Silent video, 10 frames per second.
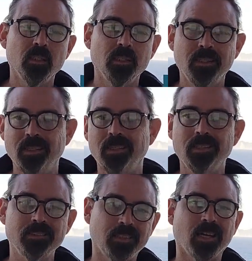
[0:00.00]

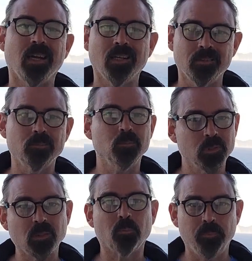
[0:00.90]
It kind of
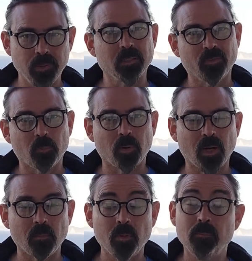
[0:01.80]
was a bit of a
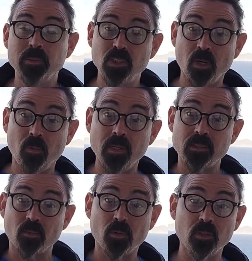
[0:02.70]
problem, but you know what?
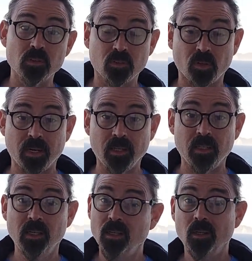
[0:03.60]
To Royal's credit,
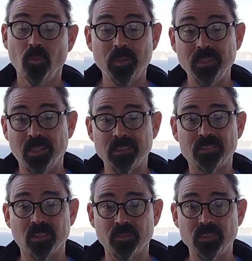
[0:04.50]
went to guest
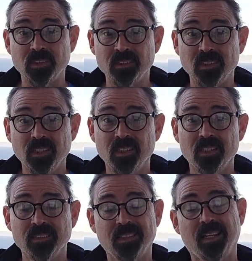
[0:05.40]
services,
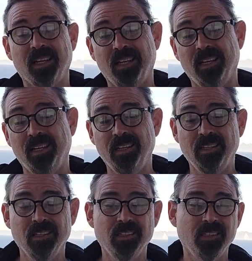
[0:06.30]
said, hey,
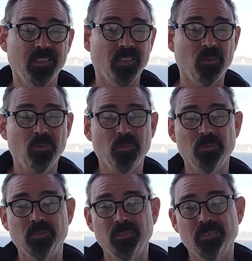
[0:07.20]

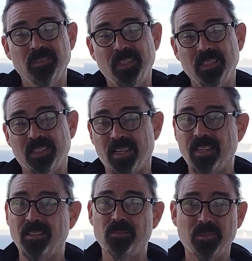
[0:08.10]
it kind
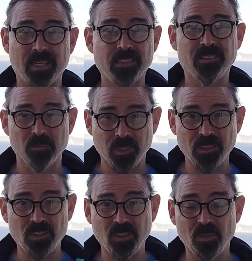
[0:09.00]
of had some
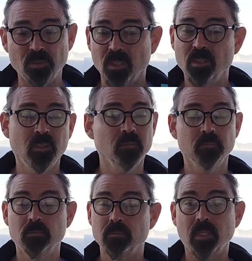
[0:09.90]
issues.
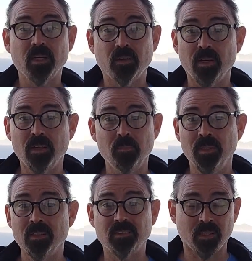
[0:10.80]
They credited me
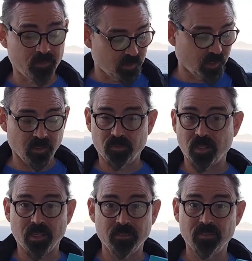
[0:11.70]
the
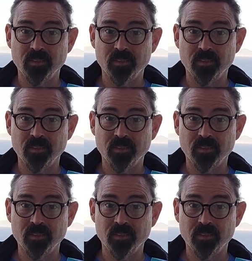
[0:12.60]
$7.95.